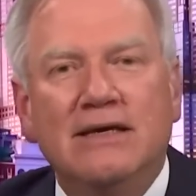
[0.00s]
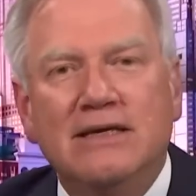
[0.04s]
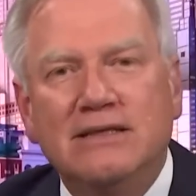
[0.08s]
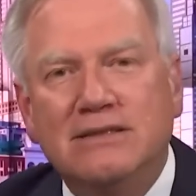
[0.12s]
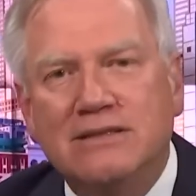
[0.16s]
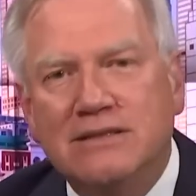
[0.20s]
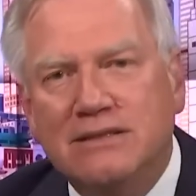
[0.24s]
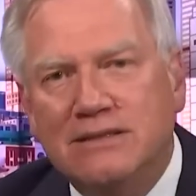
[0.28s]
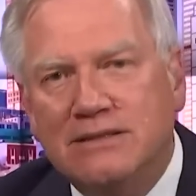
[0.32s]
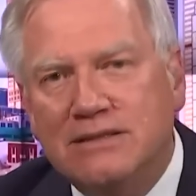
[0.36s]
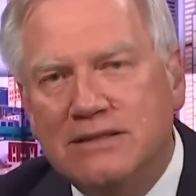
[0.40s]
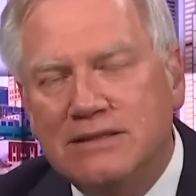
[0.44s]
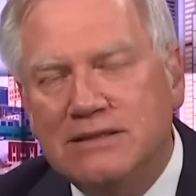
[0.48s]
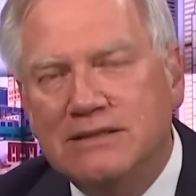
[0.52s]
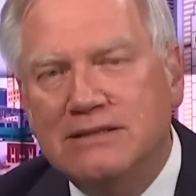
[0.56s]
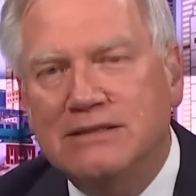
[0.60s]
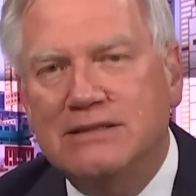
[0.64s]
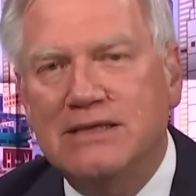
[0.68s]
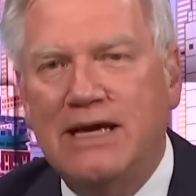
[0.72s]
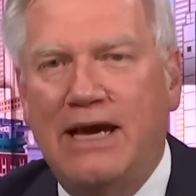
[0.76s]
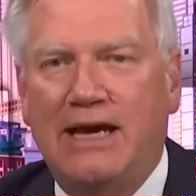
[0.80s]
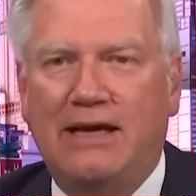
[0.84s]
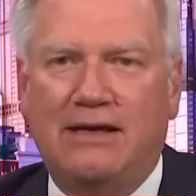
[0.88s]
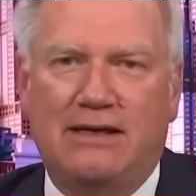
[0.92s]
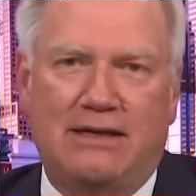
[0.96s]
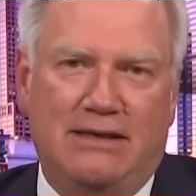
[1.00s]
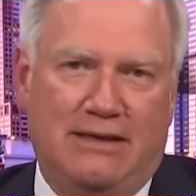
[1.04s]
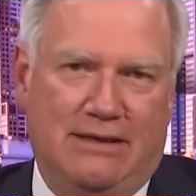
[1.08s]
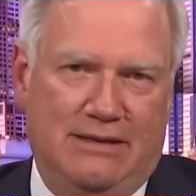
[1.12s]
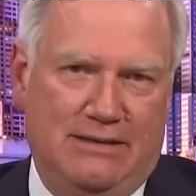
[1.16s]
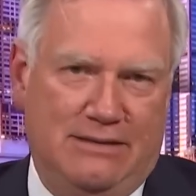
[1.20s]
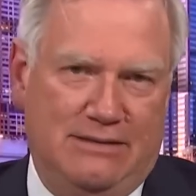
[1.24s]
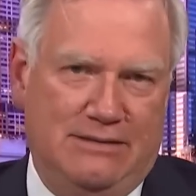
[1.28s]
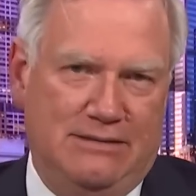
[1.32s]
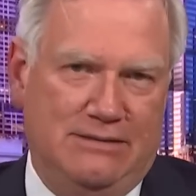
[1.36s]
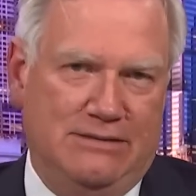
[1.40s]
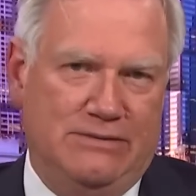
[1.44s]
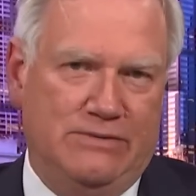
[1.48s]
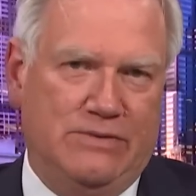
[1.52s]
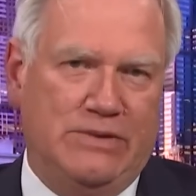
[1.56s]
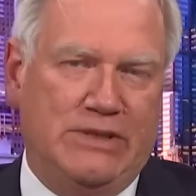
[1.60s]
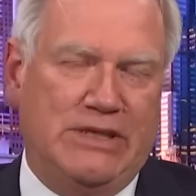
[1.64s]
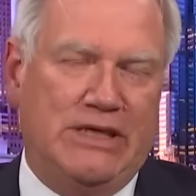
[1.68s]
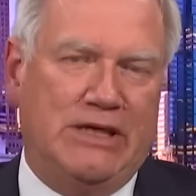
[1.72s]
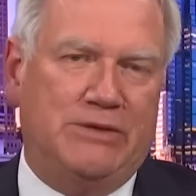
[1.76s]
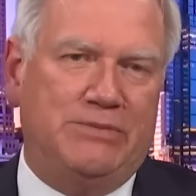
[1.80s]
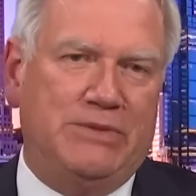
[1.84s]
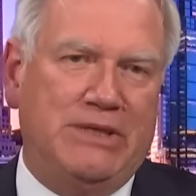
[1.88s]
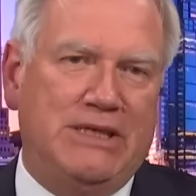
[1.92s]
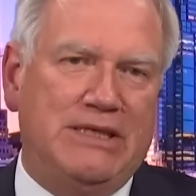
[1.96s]
Isn't this exactly what
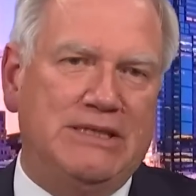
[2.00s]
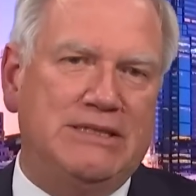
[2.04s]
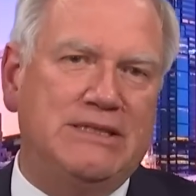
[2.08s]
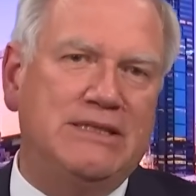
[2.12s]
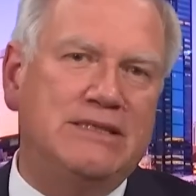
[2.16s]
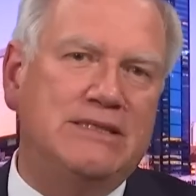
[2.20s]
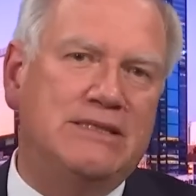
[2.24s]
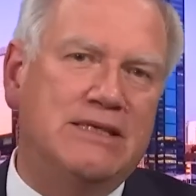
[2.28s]
Albanese